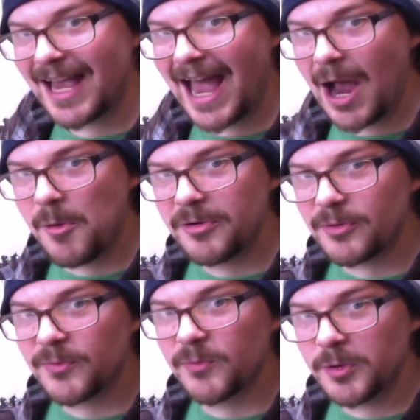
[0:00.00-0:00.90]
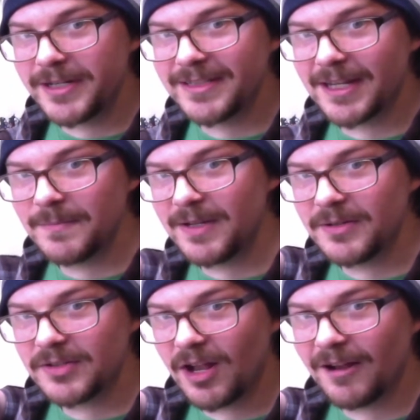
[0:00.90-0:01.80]
this outer 40
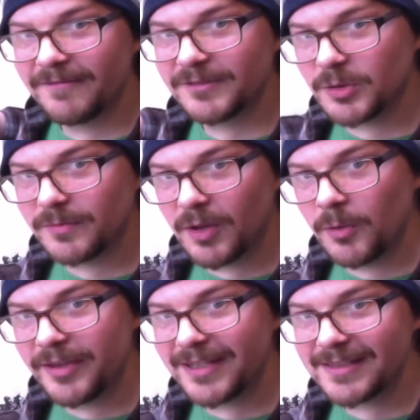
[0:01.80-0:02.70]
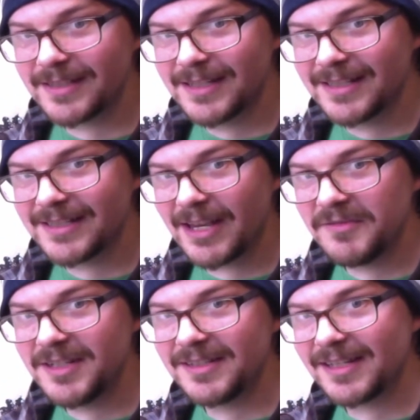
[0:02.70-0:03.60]
centimeters off. So the whole thing is
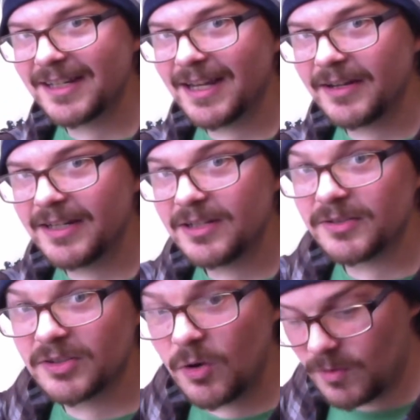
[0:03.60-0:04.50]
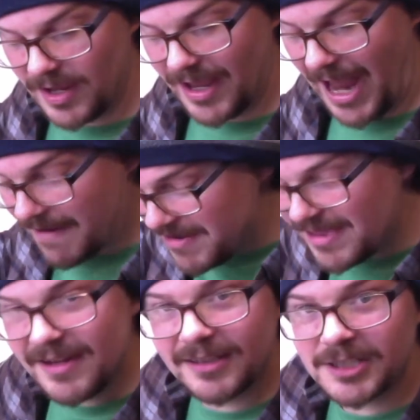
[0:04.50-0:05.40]
70 sticking out here. So
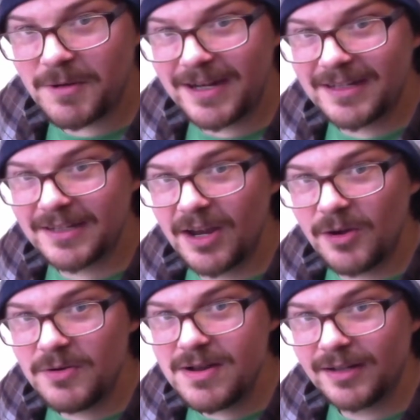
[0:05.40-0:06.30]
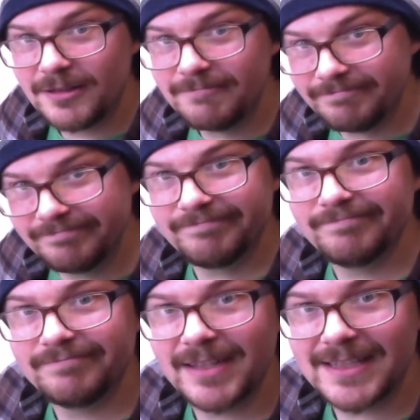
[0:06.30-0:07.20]
everything looks ready to go.
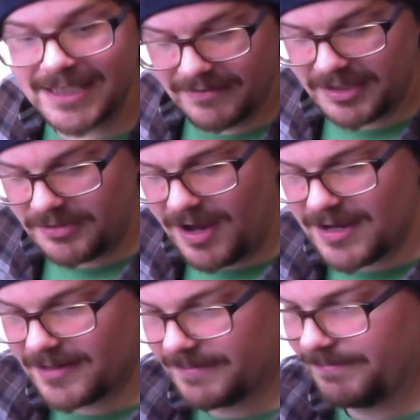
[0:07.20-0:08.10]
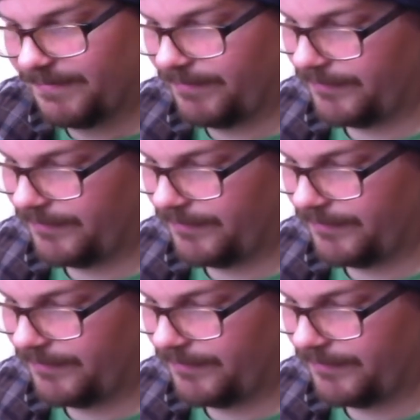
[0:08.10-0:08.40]
Let's give it a try.